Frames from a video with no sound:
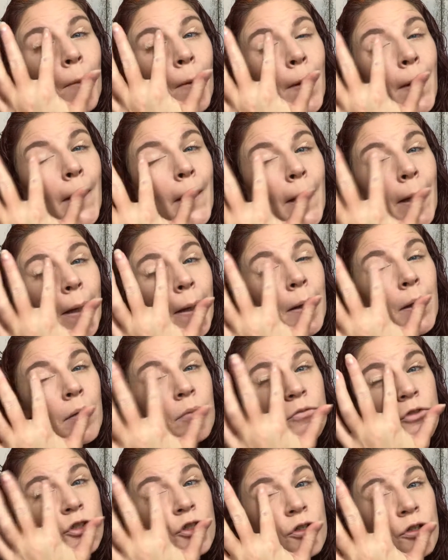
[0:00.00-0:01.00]
And
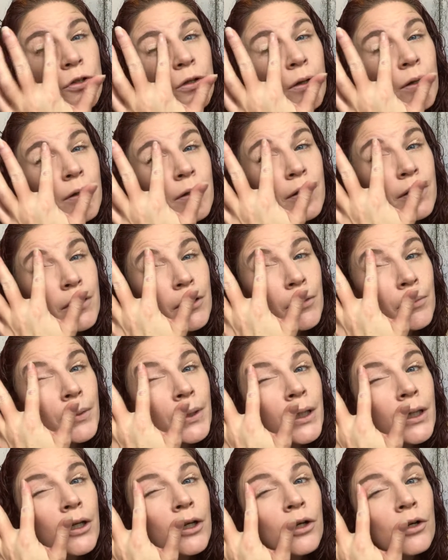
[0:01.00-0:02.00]
I'm sure a little
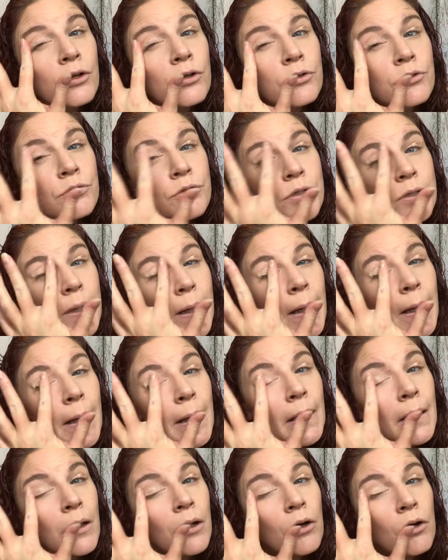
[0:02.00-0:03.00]
bit goes
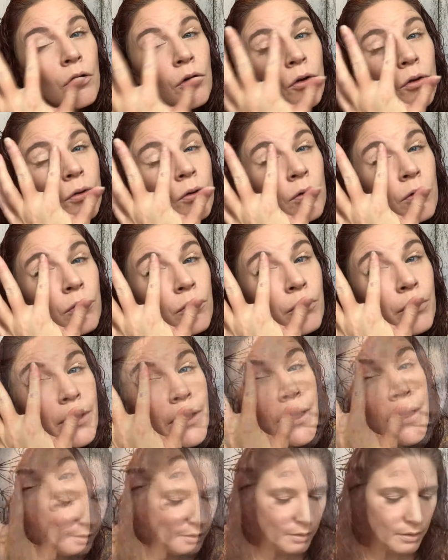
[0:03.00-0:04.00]
a long
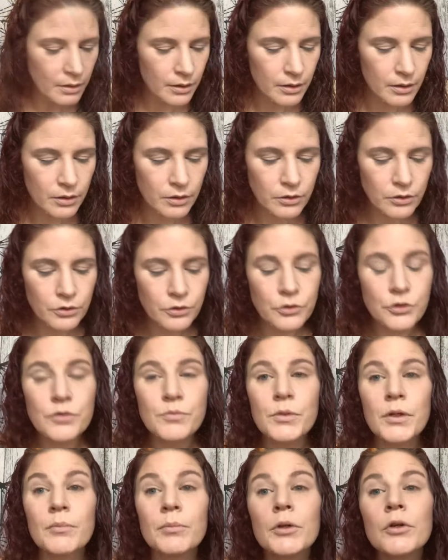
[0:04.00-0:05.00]
way use
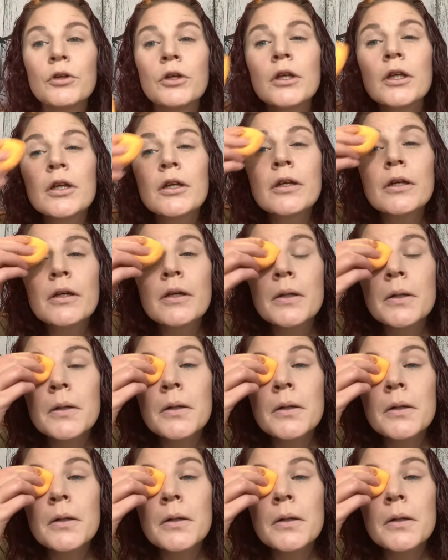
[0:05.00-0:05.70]
my beauty